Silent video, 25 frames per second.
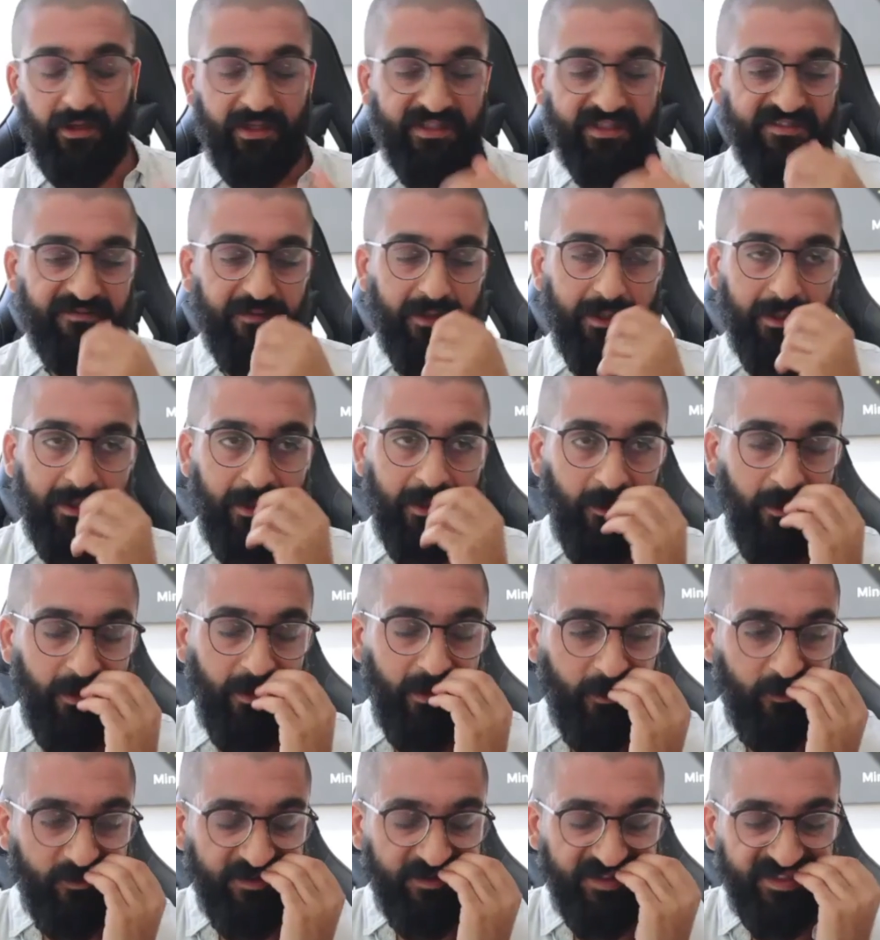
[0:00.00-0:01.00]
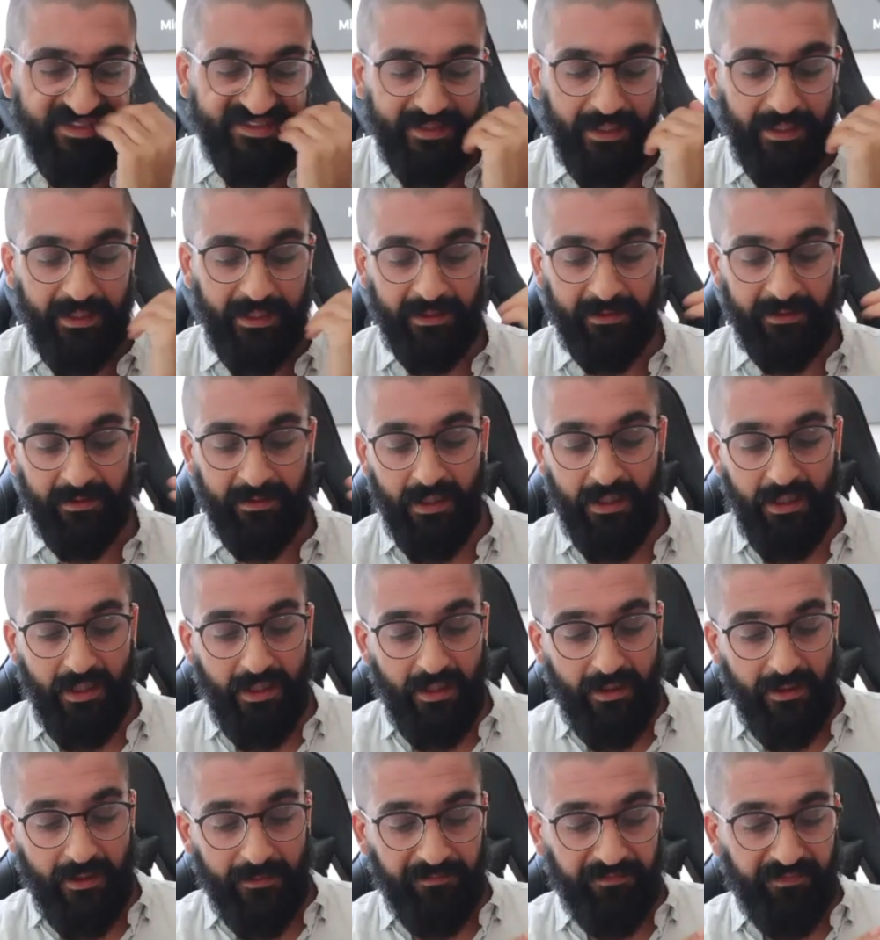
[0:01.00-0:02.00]
fine. I was just saying,
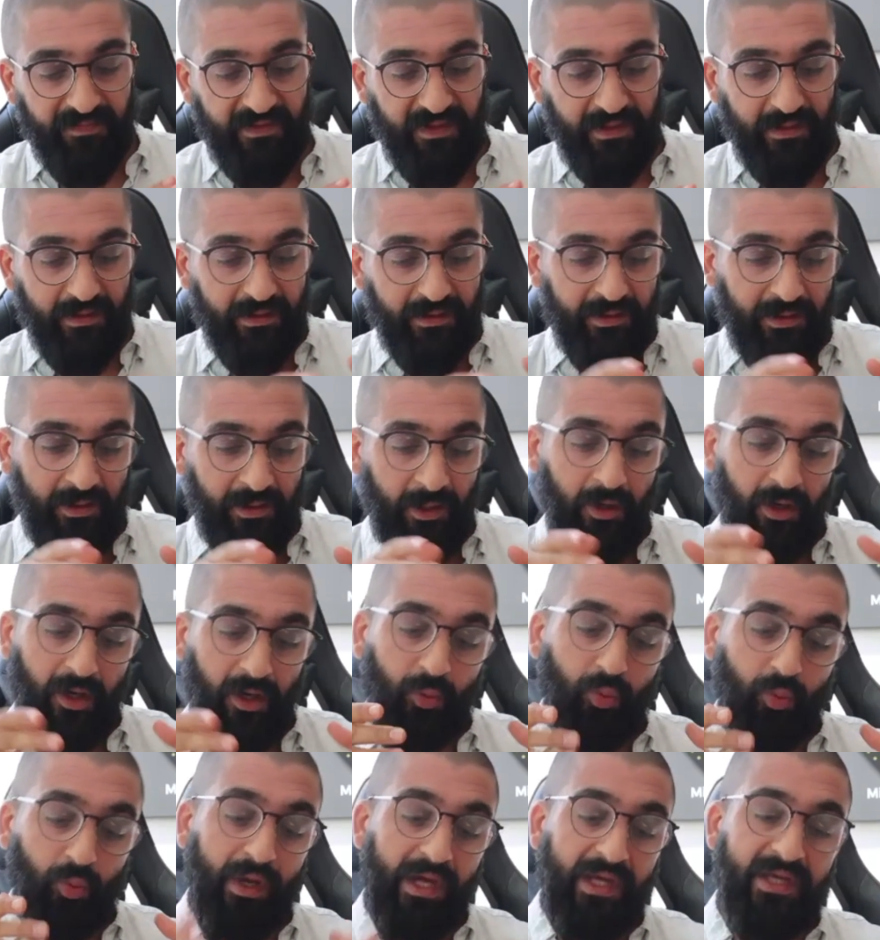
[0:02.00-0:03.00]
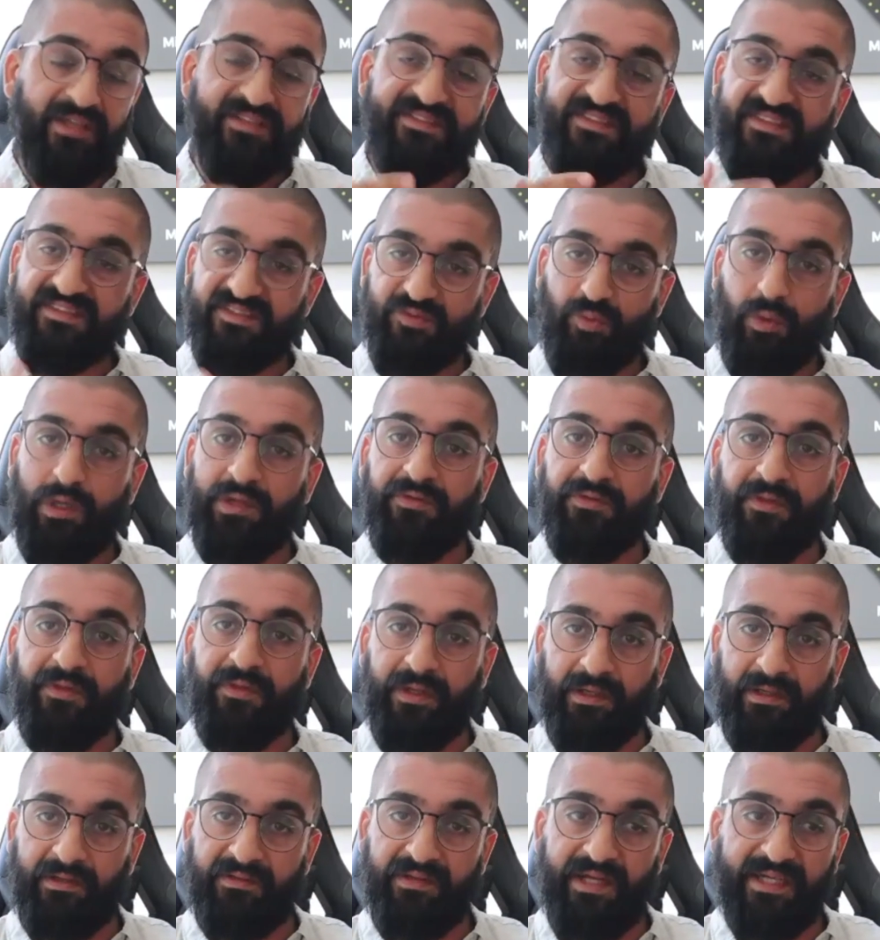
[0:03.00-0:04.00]
awareness is one thing,
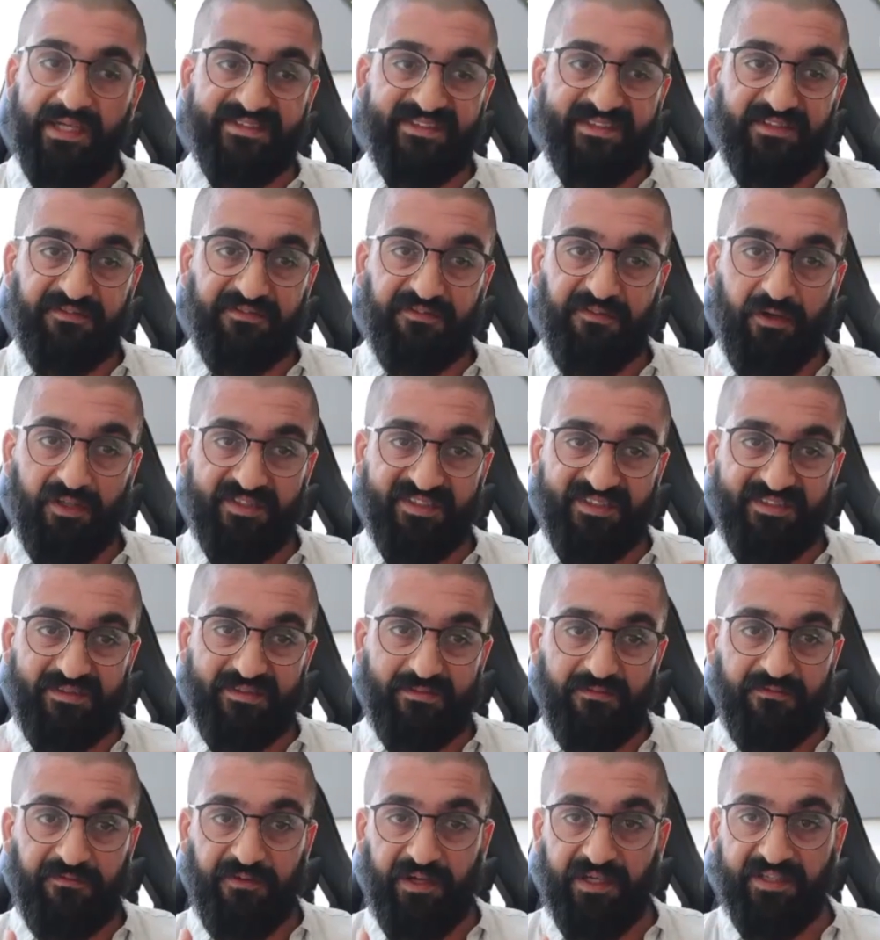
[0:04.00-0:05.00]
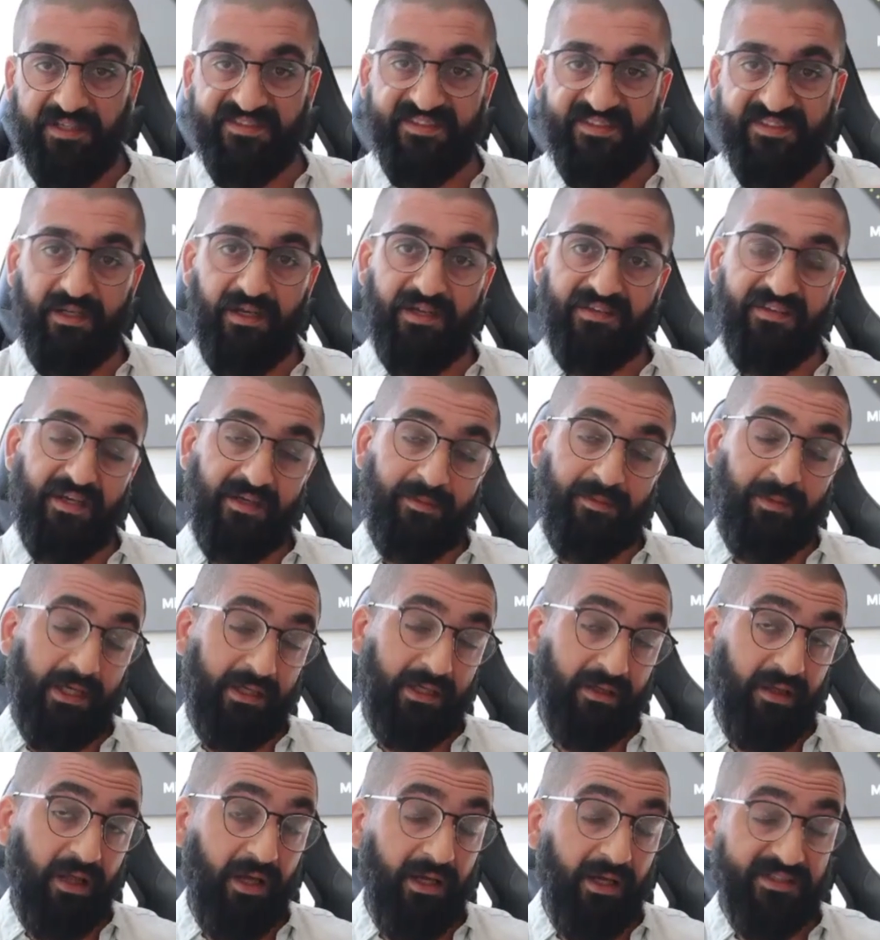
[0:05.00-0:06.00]
and that's the first phase that I take my
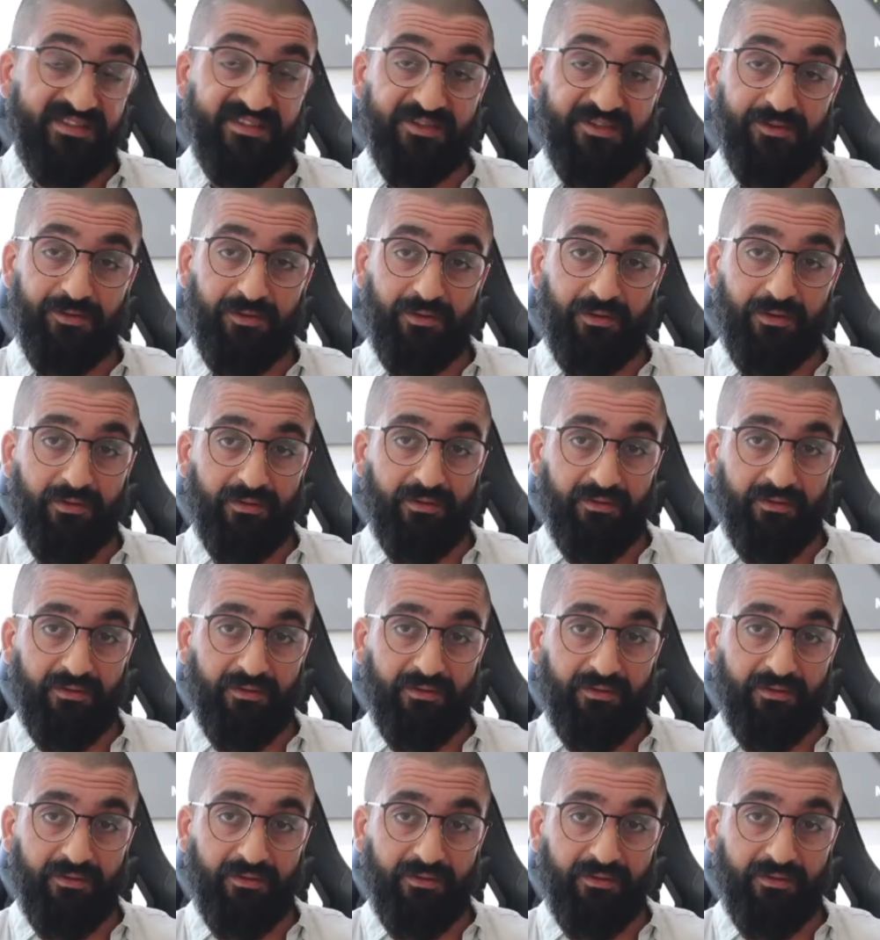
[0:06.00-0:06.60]
clients through, for